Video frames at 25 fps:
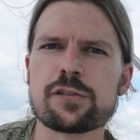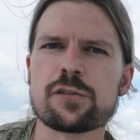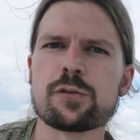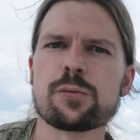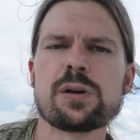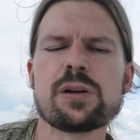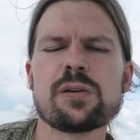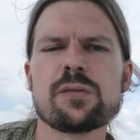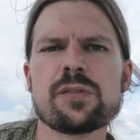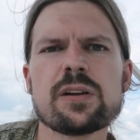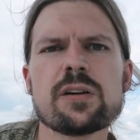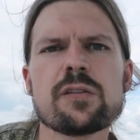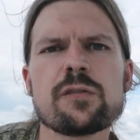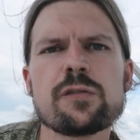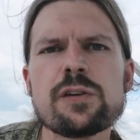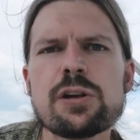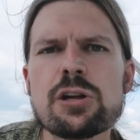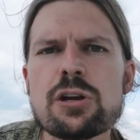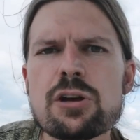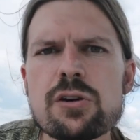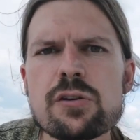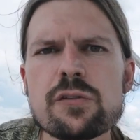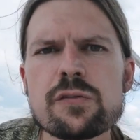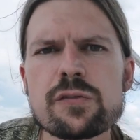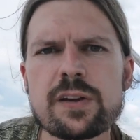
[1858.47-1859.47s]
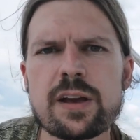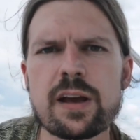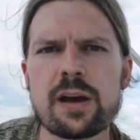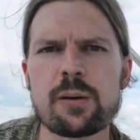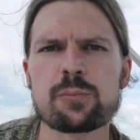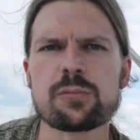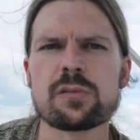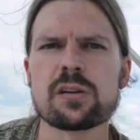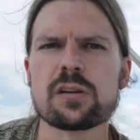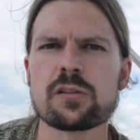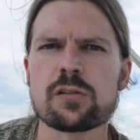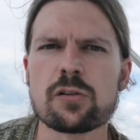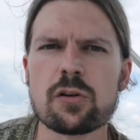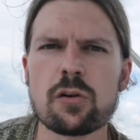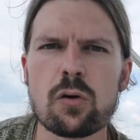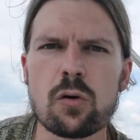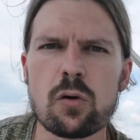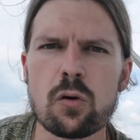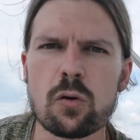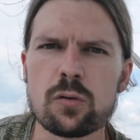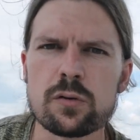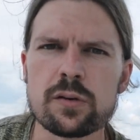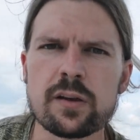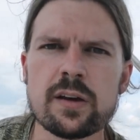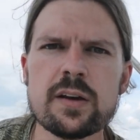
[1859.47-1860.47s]
So even if you've kept it
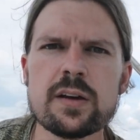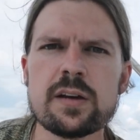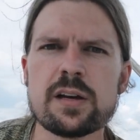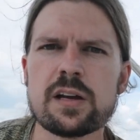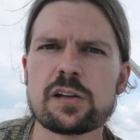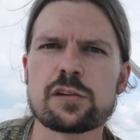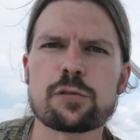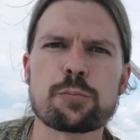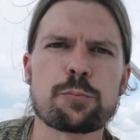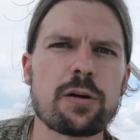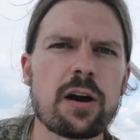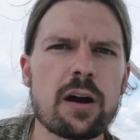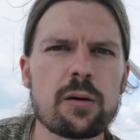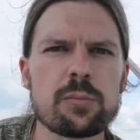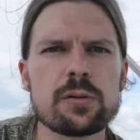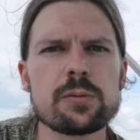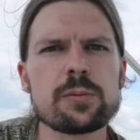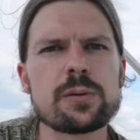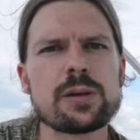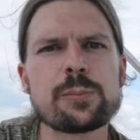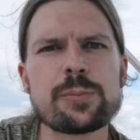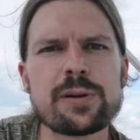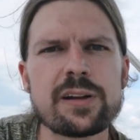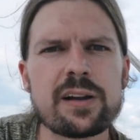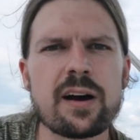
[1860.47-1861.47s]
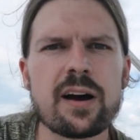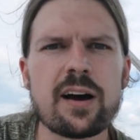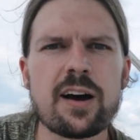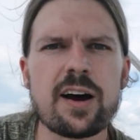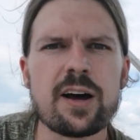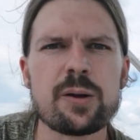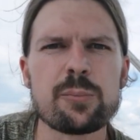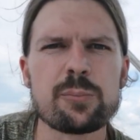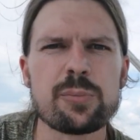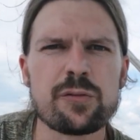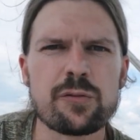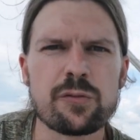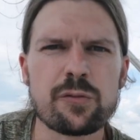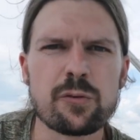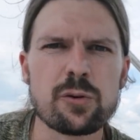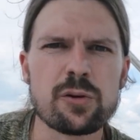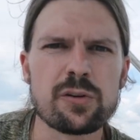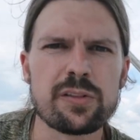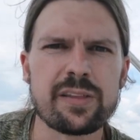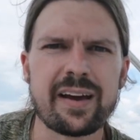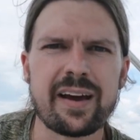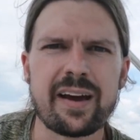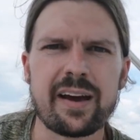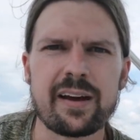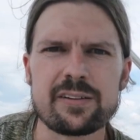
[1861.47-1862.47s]
cold, it's probably been hot
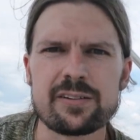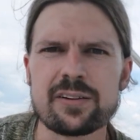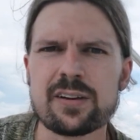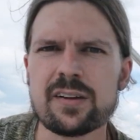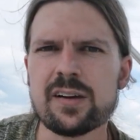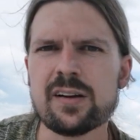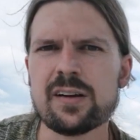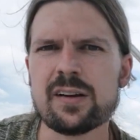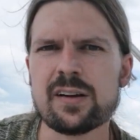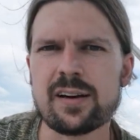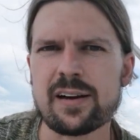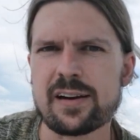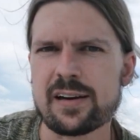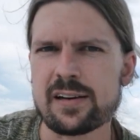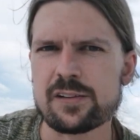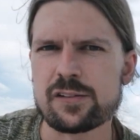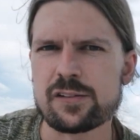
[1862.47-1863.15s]
before that. Uh,